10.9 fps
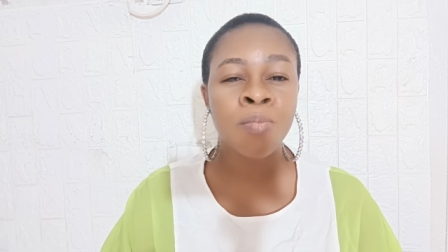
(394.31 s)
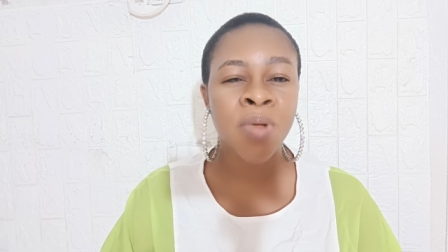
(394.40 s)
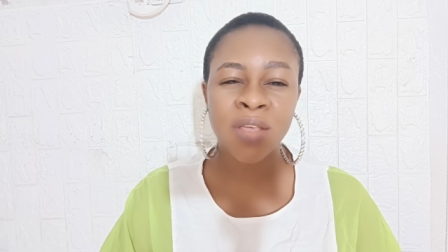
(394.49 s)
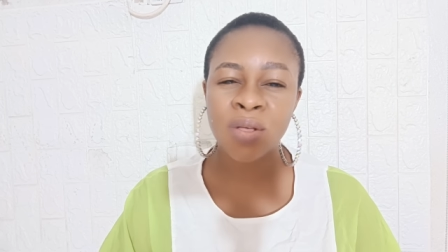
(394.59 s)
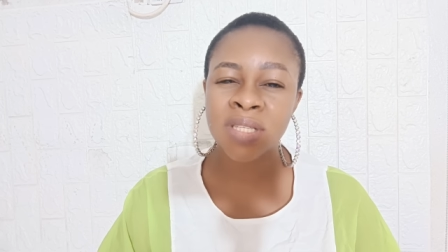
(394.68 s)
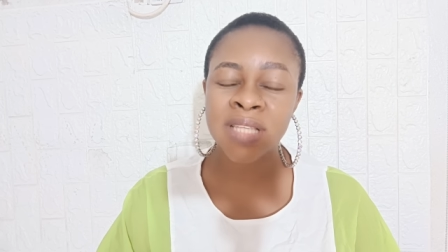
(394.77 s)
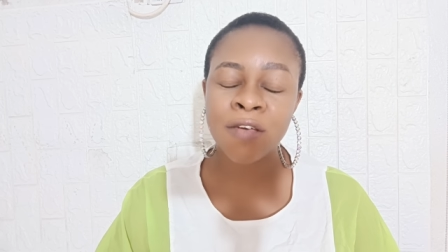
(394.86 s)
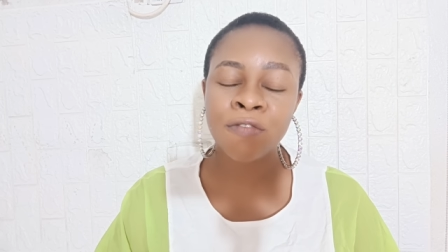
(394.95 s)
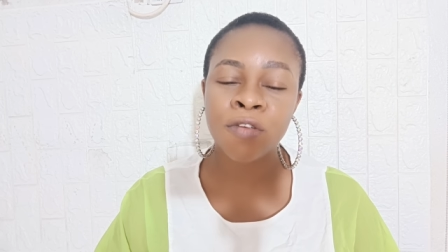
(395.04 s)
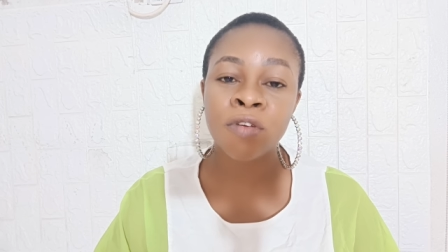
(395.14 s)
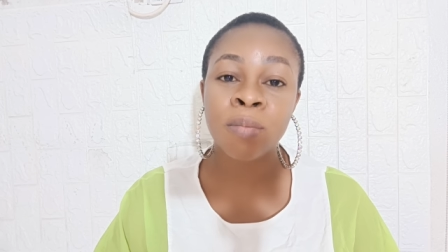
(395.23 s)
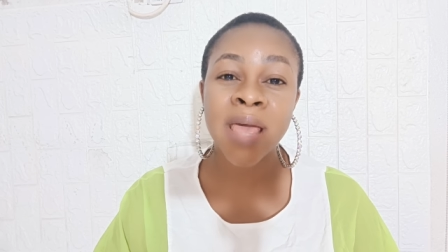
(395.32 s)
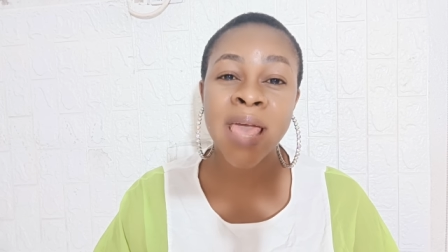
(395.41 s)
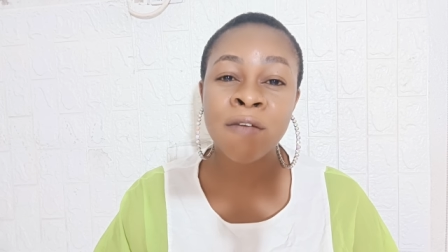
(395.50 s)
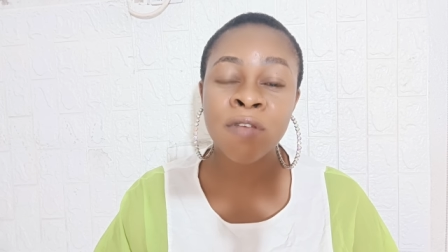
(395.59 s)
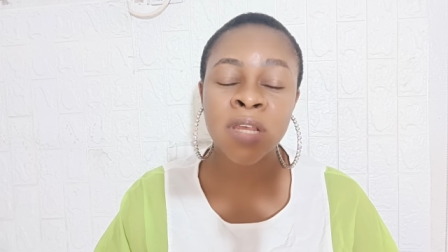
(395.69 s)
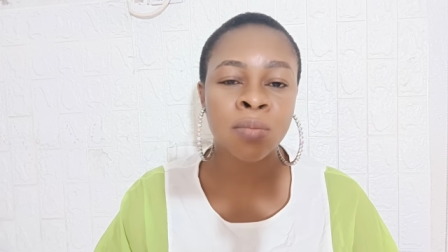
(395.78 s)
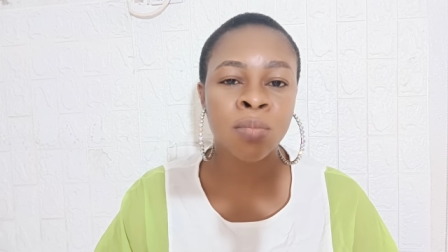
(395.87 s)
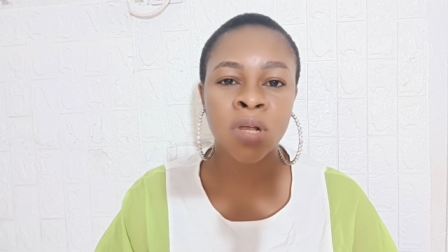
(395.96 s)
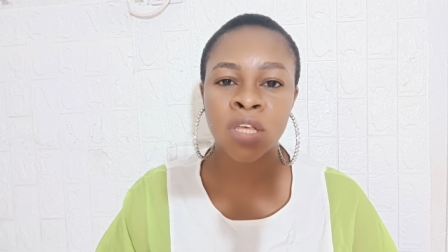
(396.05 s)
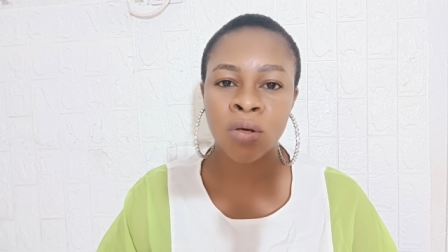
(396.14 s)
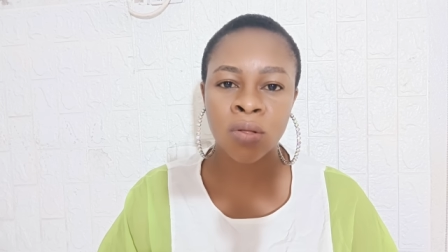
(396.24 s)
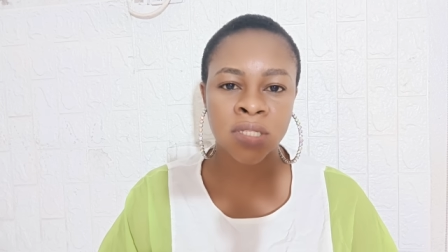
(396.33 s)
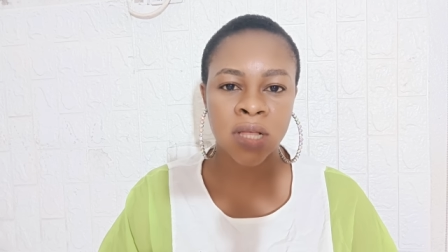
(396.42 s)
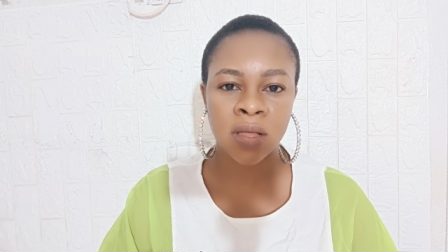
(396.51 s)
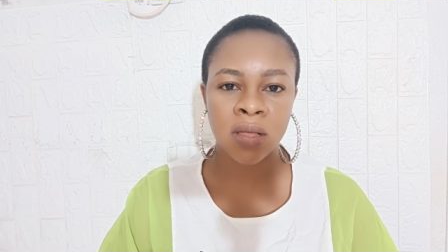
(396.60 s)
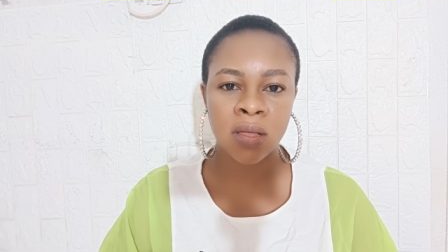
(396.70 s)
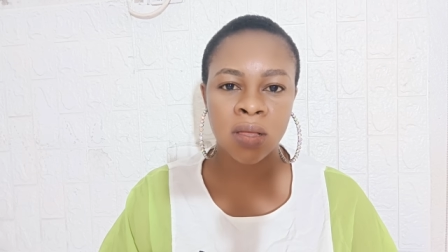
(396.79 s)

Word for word: Break yourself free from every demonic altar,